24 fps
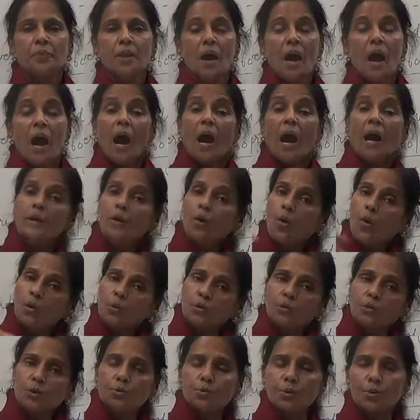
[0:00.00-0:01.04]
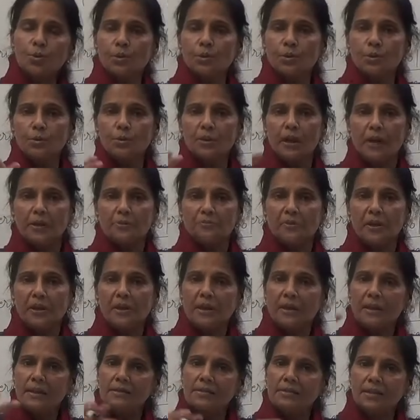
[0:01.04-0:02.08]
I also told you that when
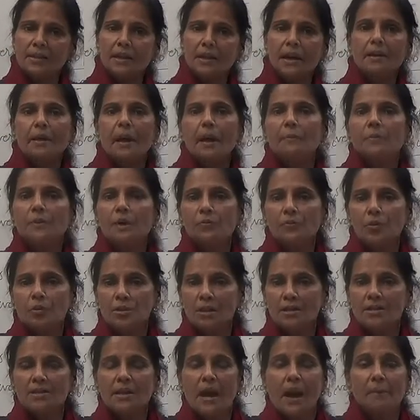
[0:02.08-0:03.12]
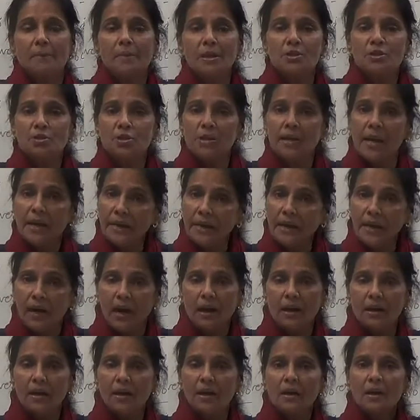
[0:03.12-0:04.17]
East India Company was established in India,
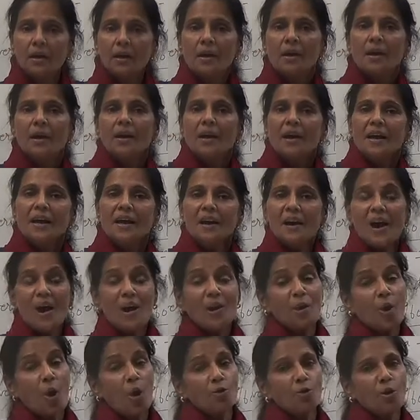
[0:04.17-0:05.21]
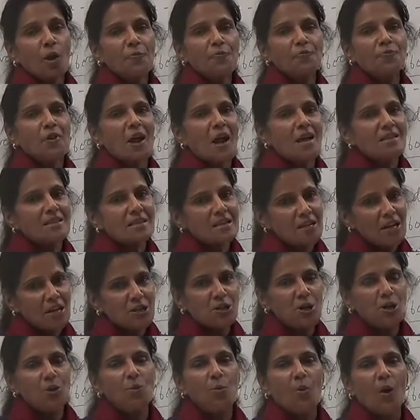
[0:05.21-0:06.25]
uh, a lot of
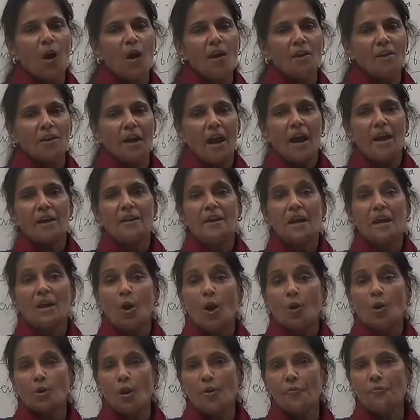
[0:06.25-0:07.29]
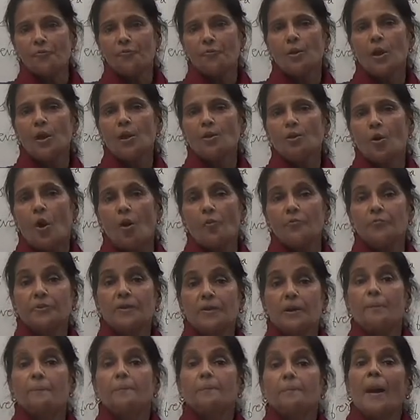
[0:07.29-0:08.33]
translation work and a lot of work of
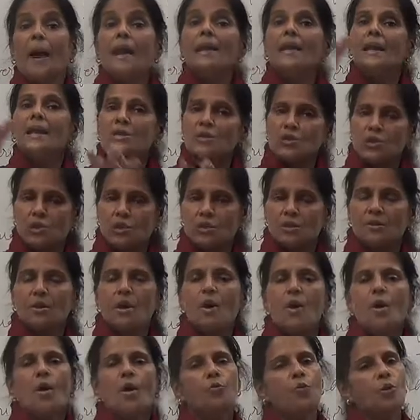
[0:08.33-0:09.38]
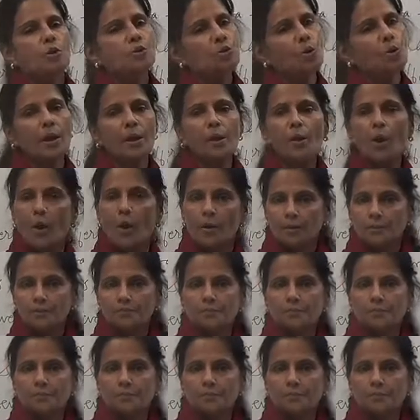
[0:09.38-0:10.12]
compilation was going on.